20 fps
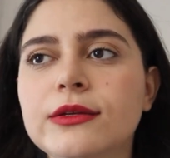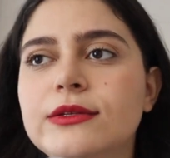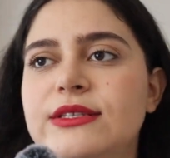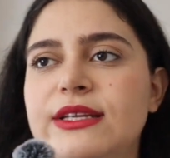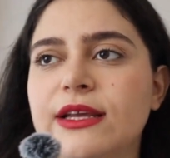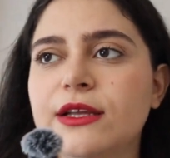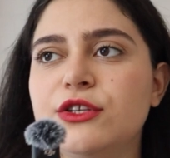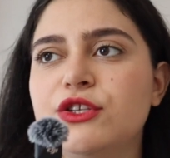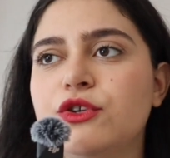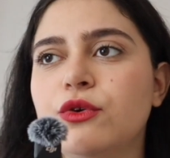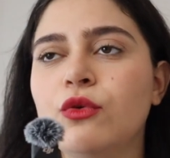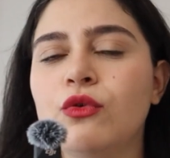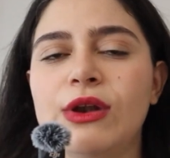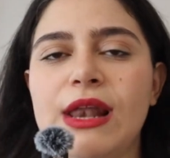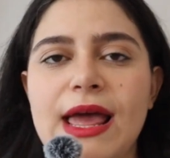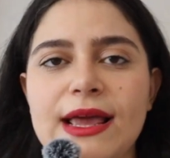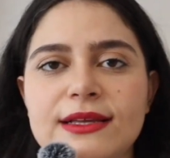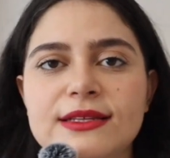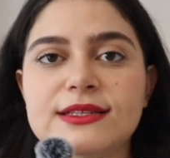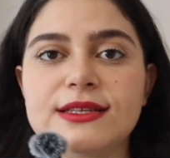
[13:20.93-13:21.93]
Did your
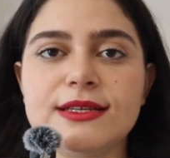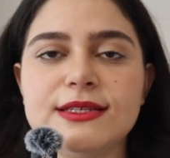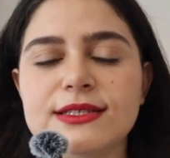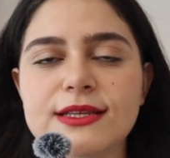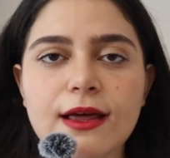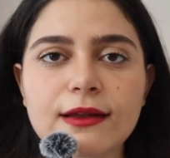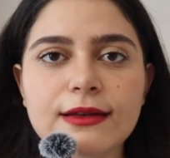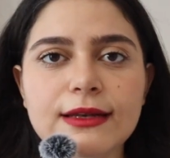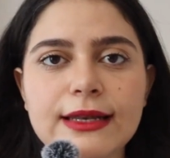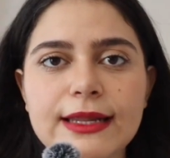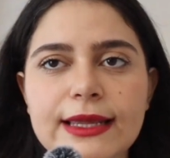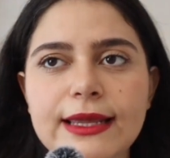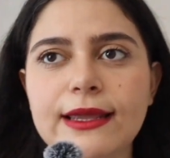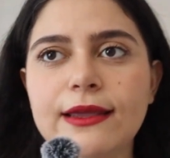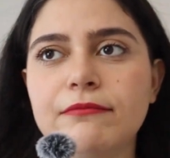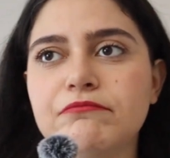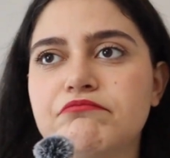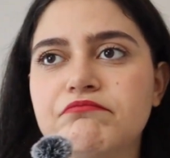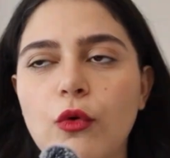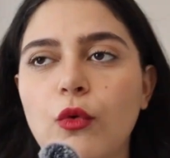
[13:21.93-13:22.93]
legs
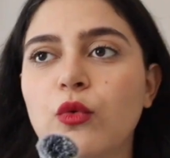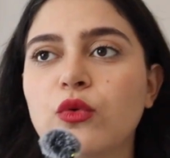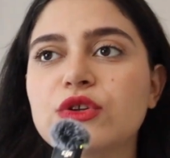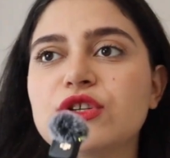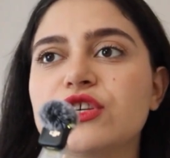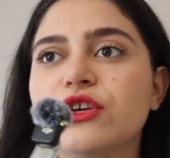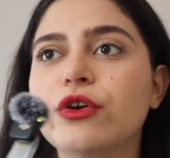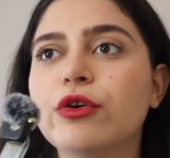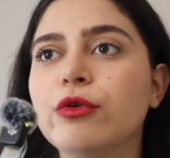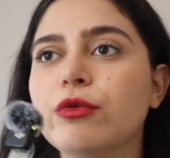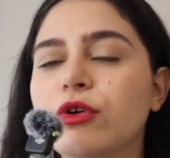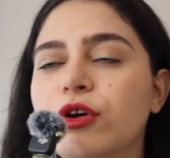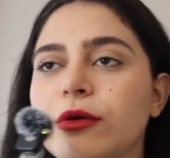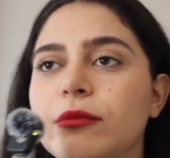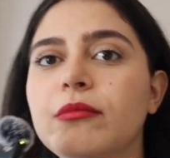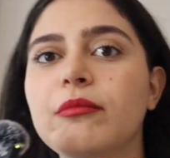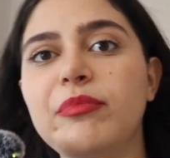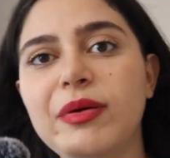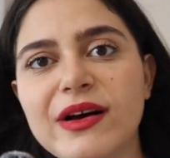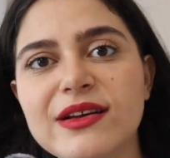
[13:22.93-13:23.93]
suddenly
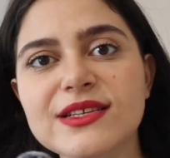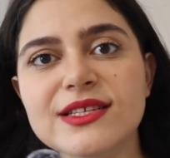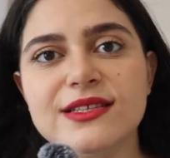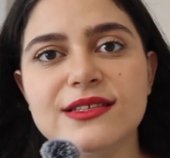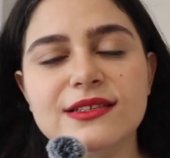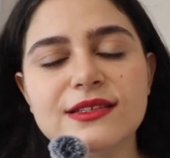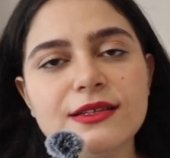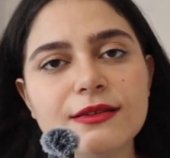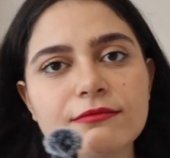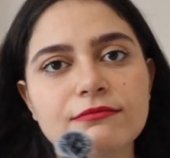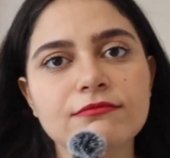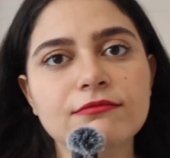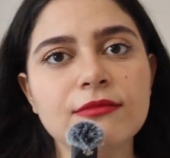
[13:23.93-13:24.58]
auto-combust?